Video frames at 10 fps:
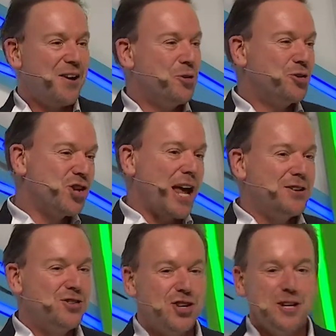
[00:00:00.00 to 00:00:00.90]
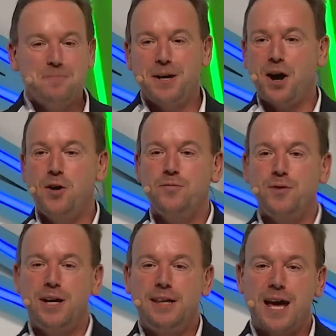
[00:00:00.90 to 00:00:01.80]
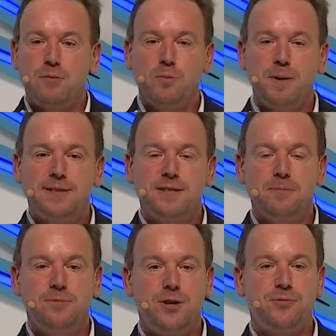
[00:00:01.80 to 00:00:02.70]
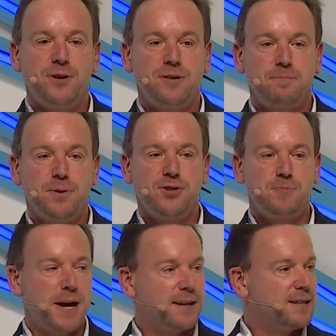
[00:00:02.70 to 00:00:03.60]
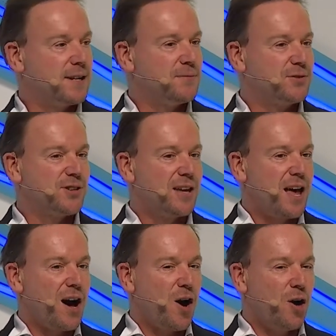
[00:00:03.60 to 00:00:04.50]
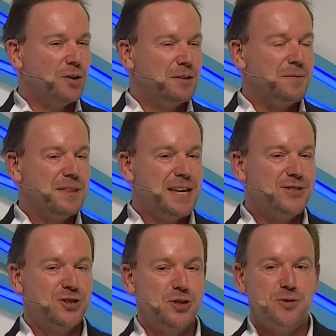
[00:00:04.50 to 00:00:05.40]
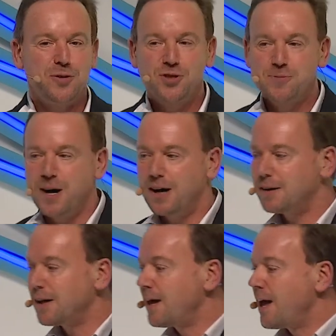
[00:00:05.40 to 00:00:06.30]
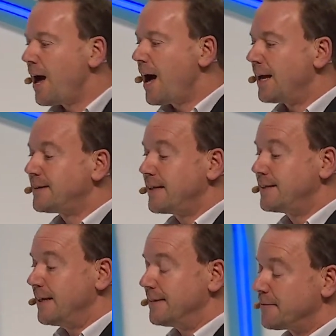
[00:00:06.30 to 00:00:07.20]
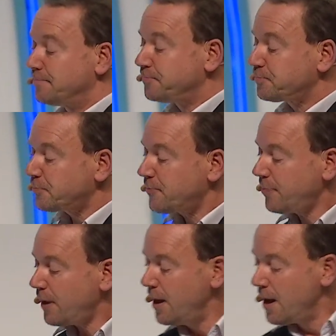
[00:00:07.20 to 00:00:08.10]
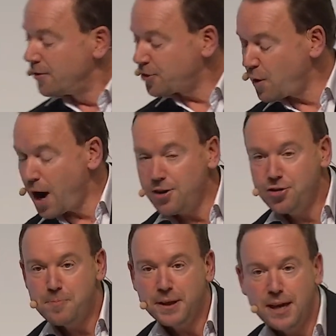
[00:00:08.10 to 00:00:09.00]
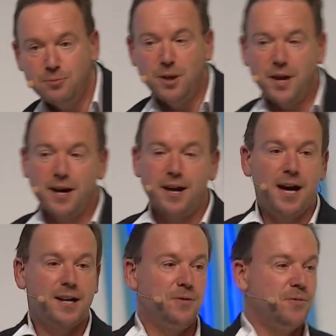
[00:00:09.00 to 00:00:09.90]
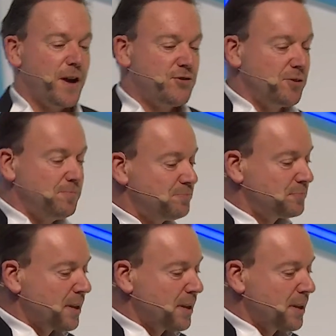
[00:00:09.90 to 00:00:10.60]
or challenging, but hopefully there will be some different perspectives on the issues of smart cities. So I should begin with a confession.